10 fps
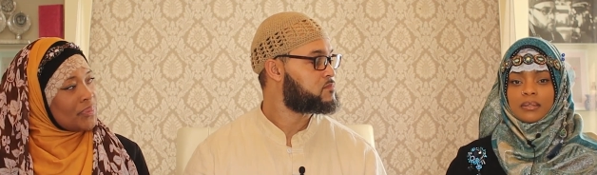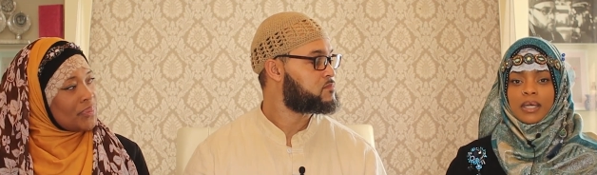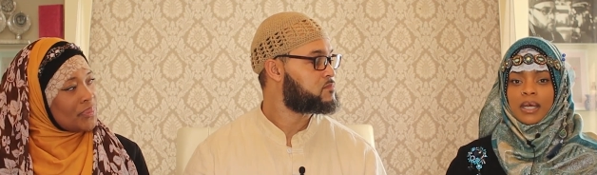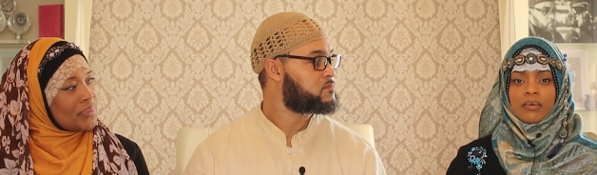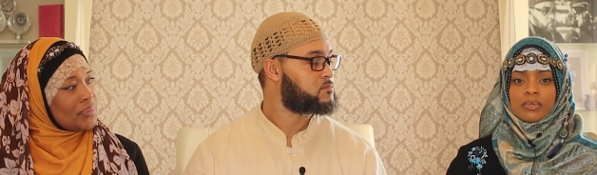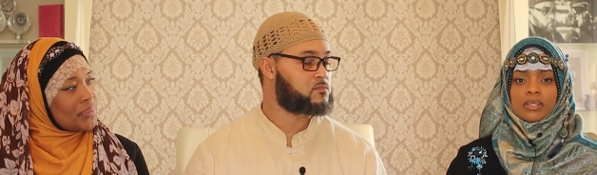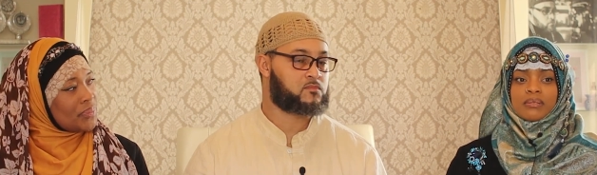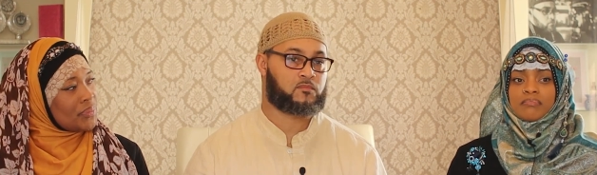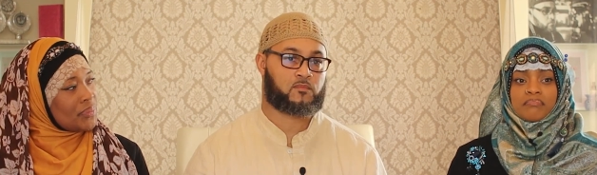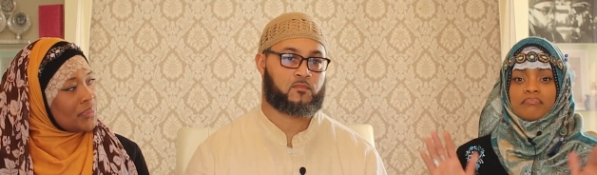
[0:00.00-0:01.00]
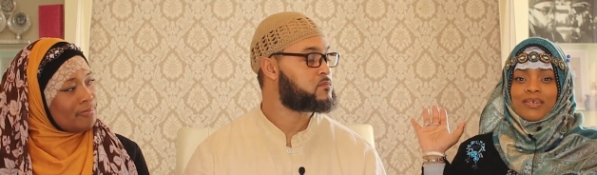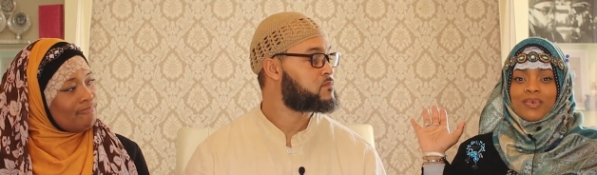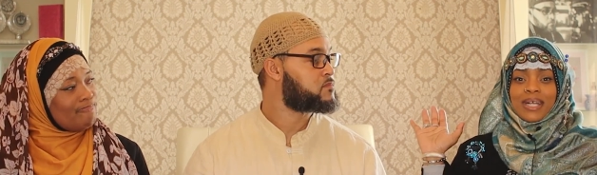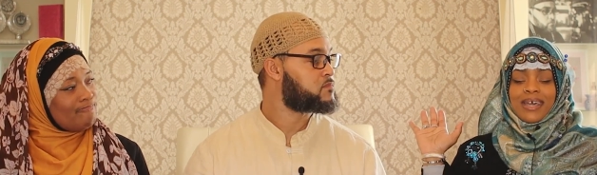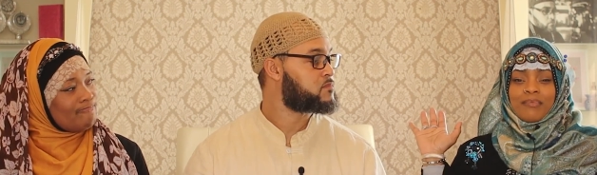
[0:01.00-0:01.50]
Speaker 1: And I was
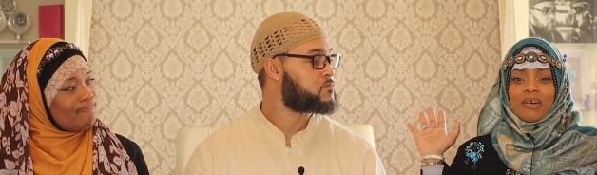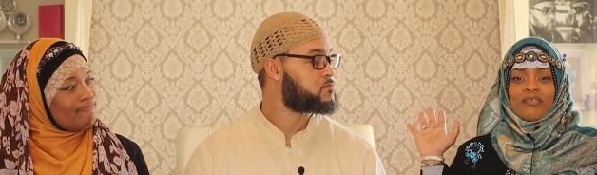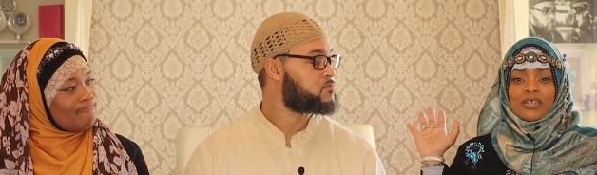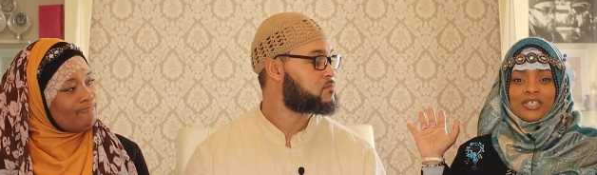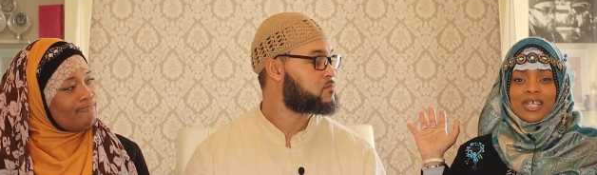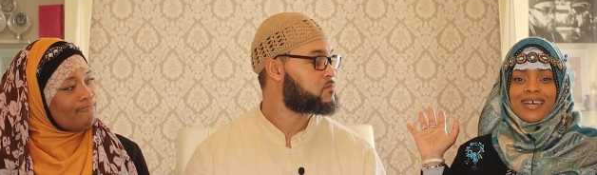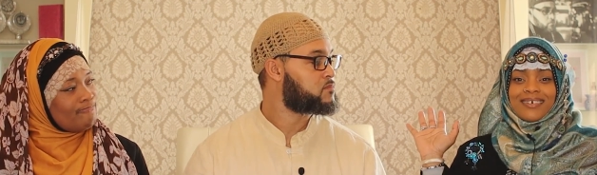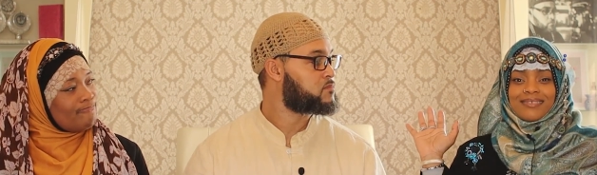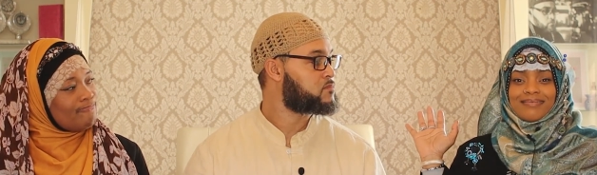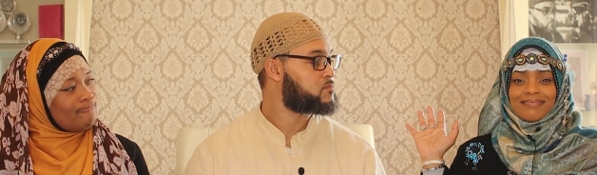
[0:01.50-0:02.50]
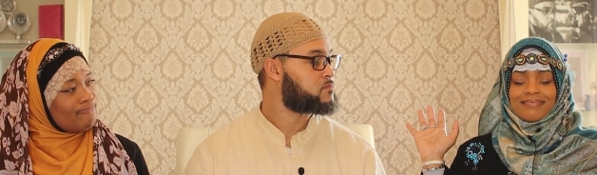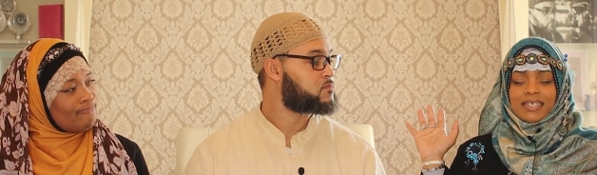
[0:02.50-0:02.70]
getting ready to have my first child.